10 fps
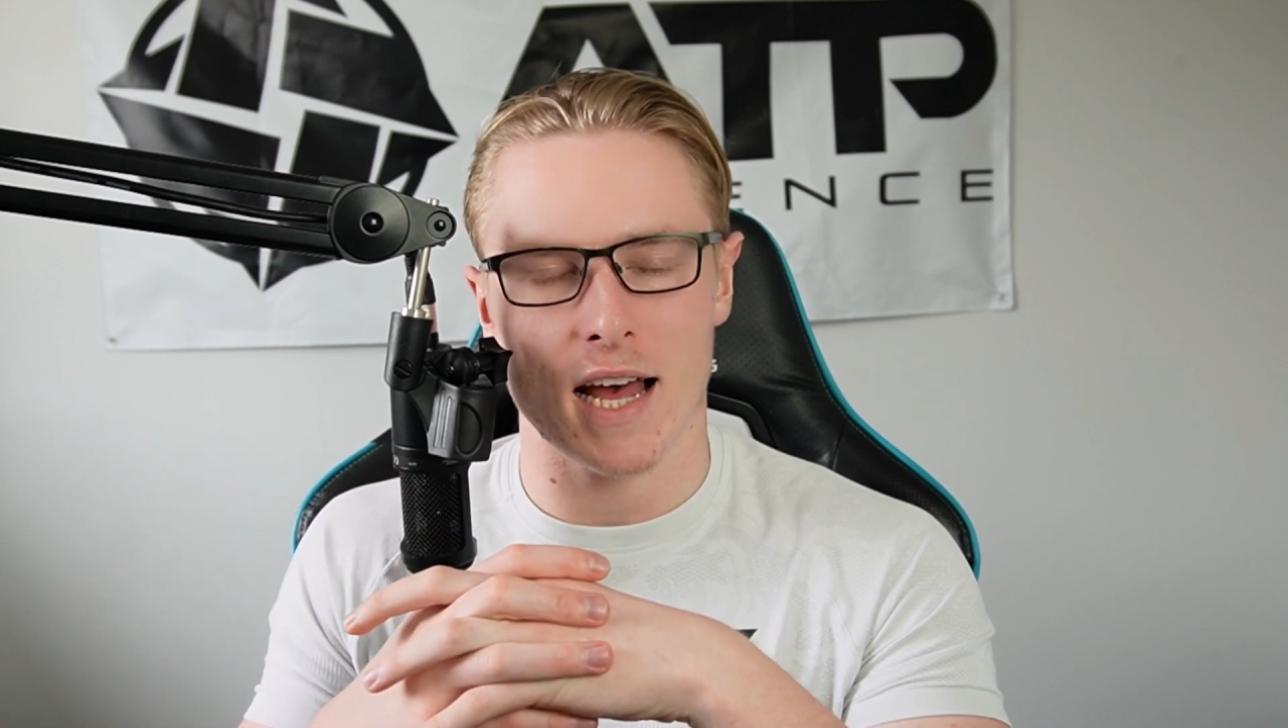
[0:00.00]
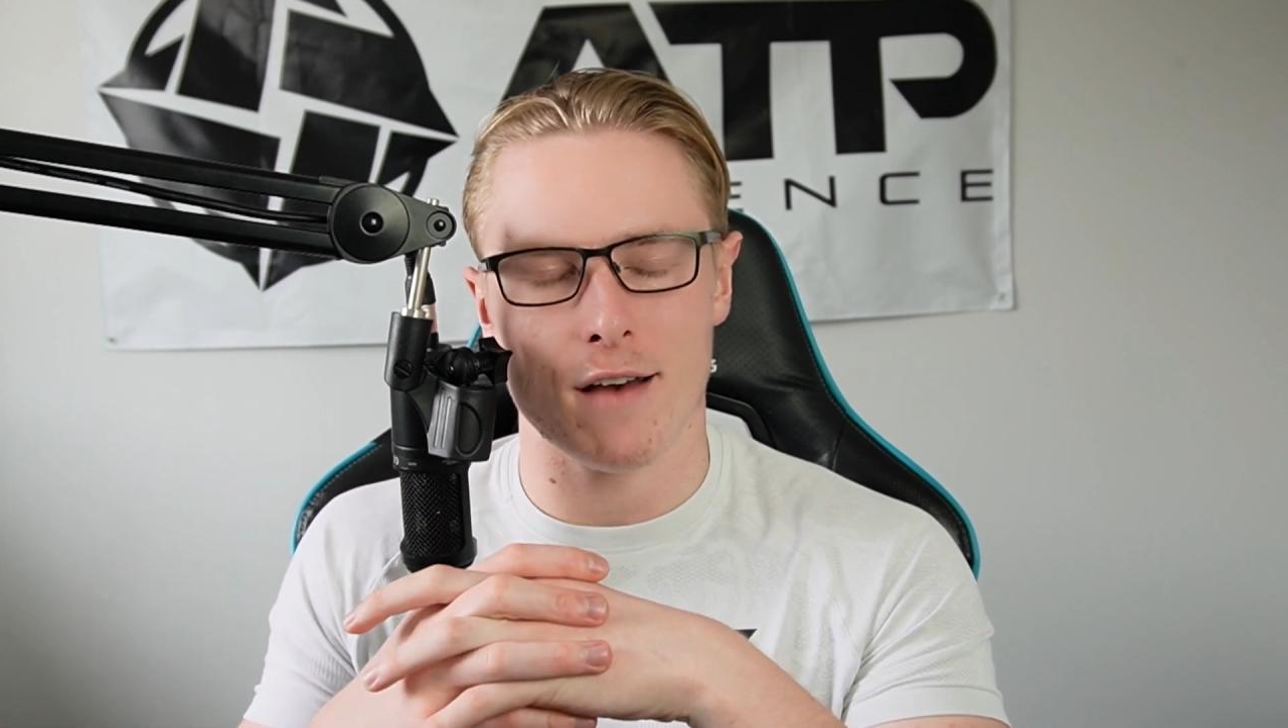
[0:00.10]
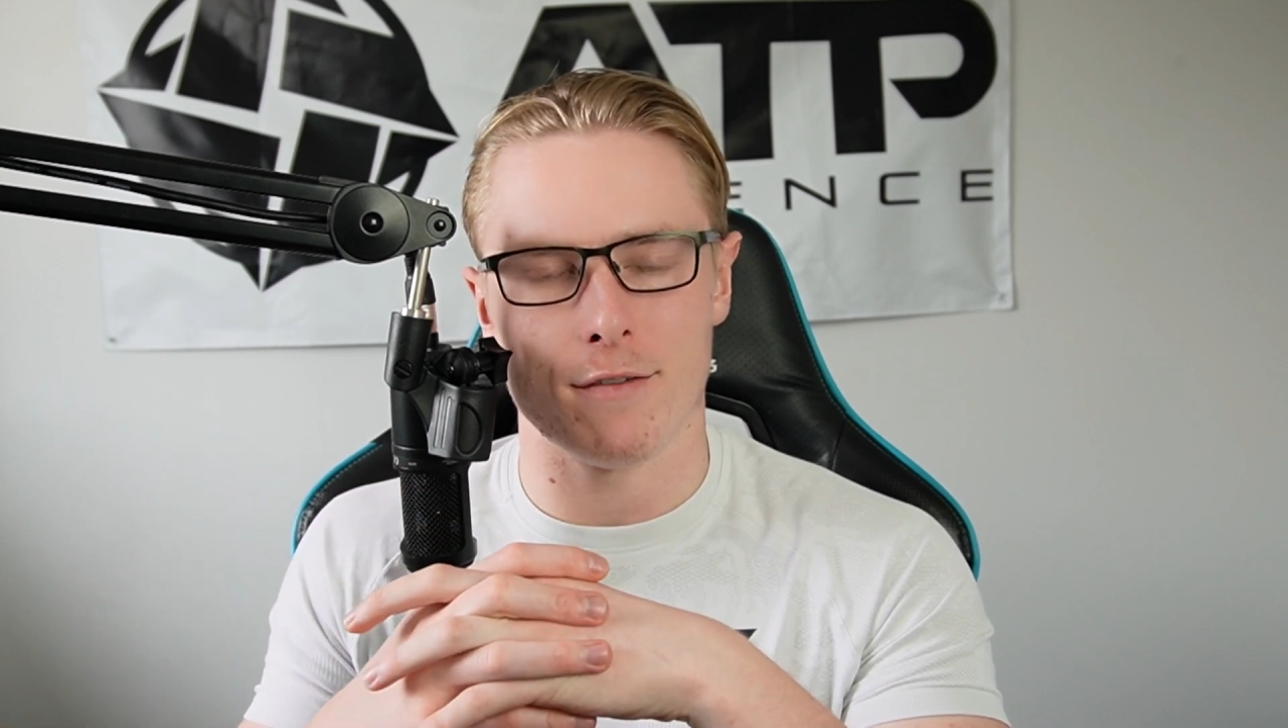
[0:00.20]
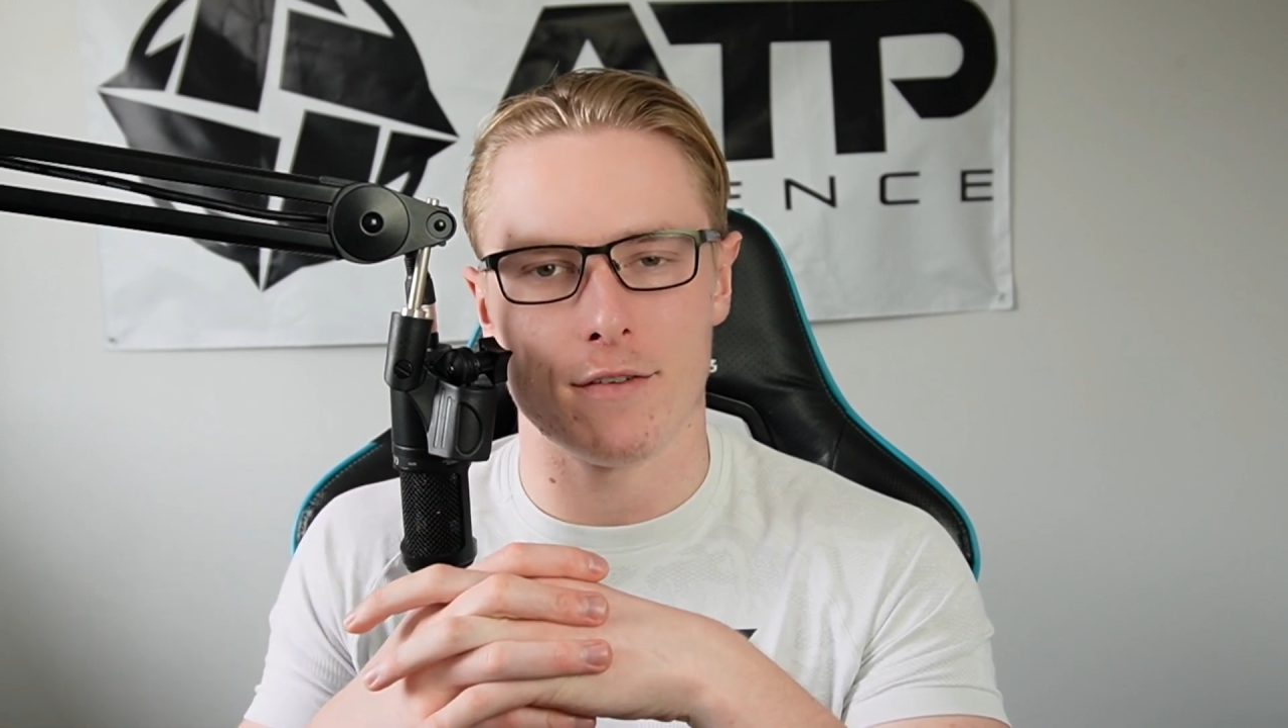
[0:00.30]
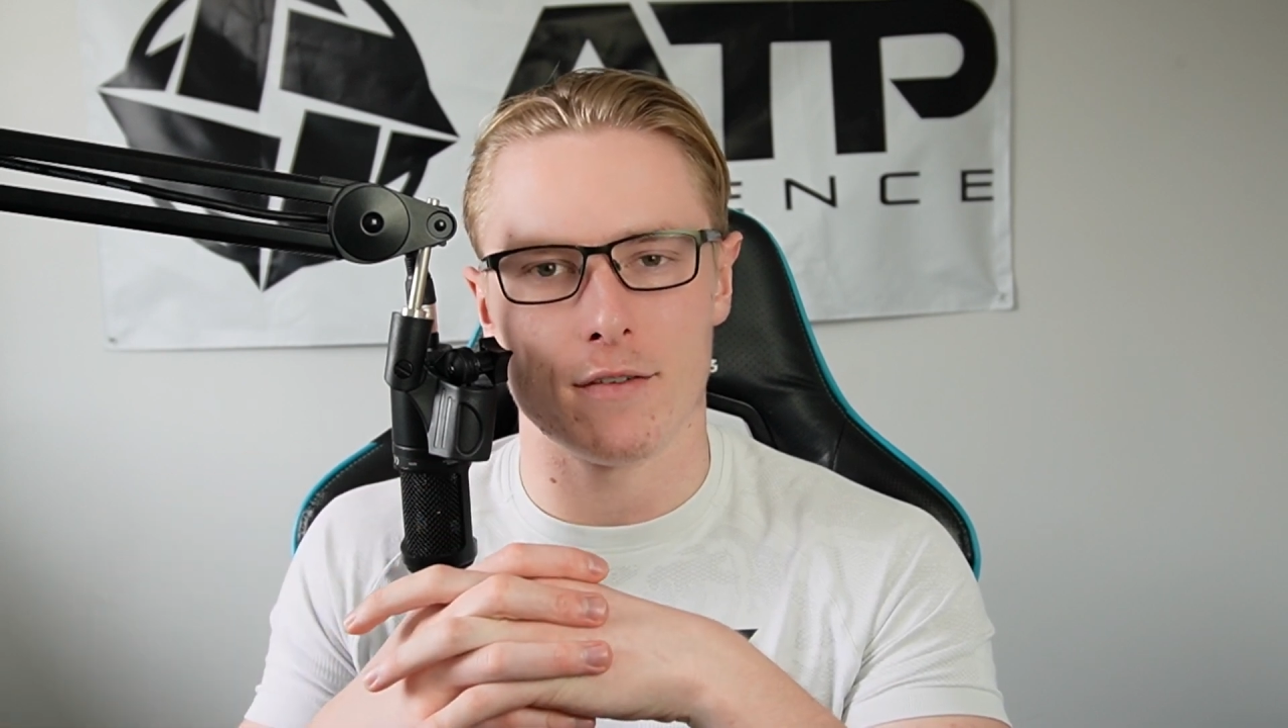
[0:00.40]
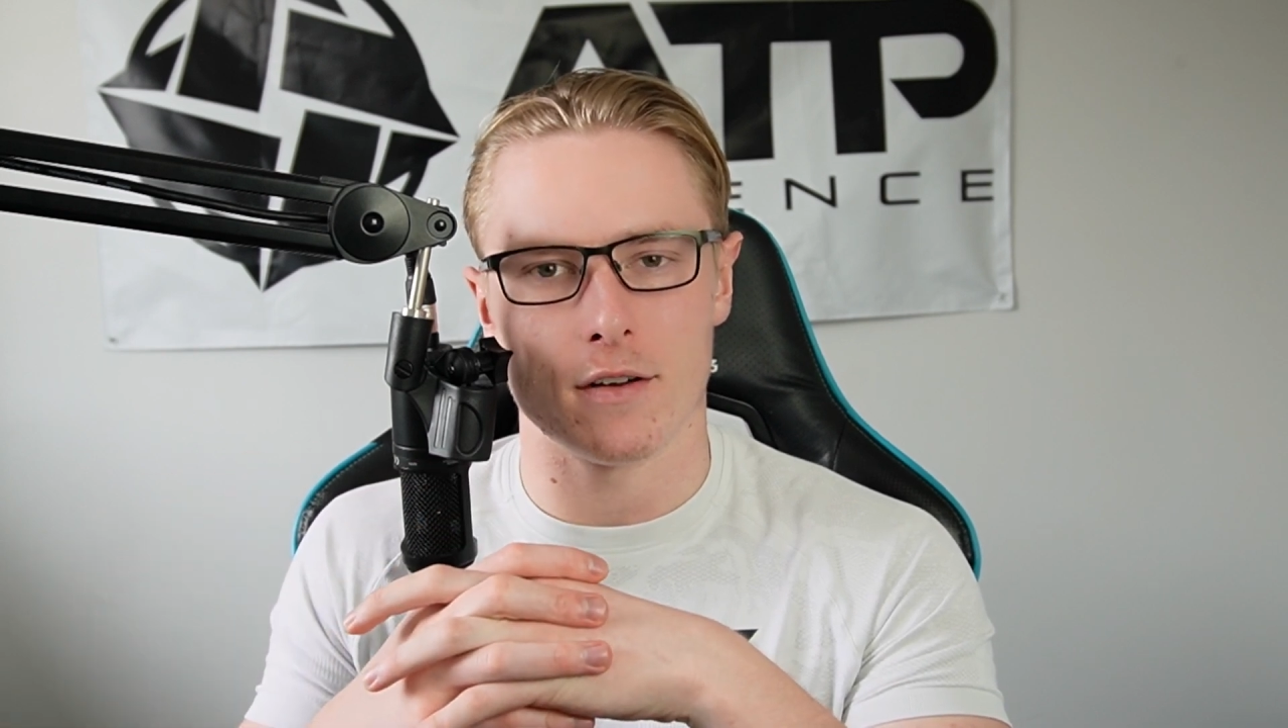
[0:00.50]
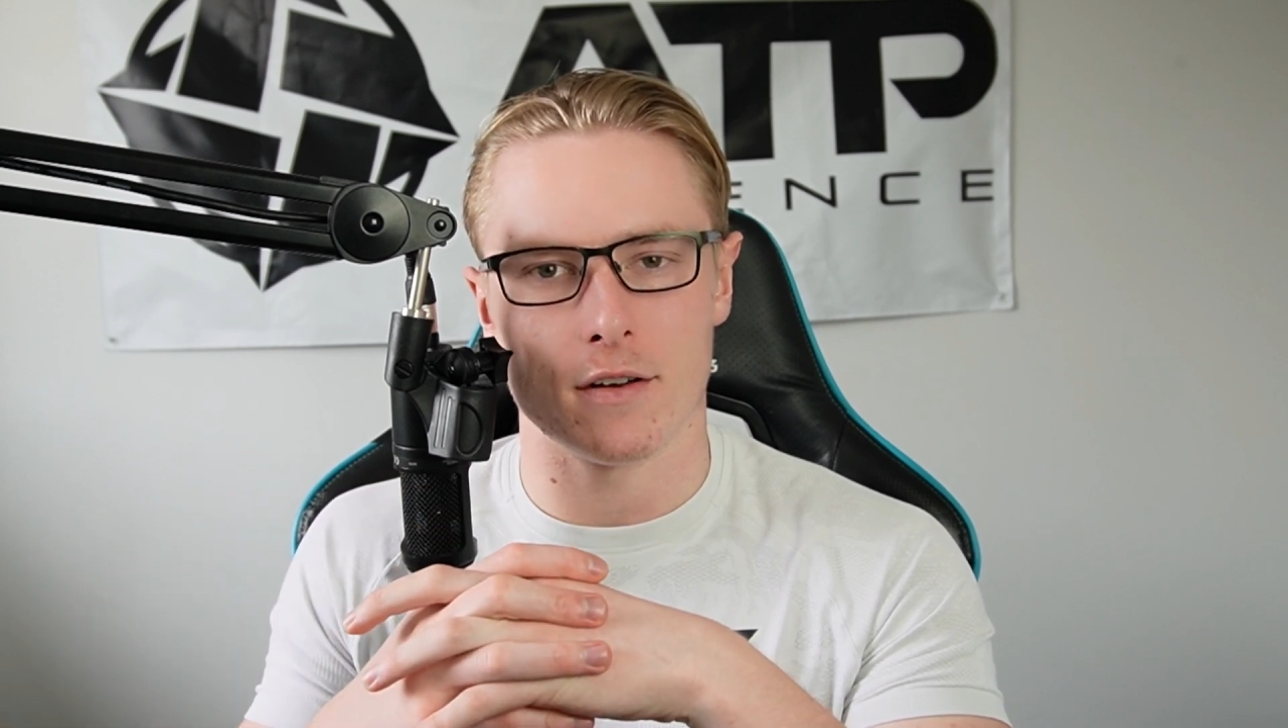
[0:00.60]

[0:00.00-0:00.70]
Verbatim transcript: have.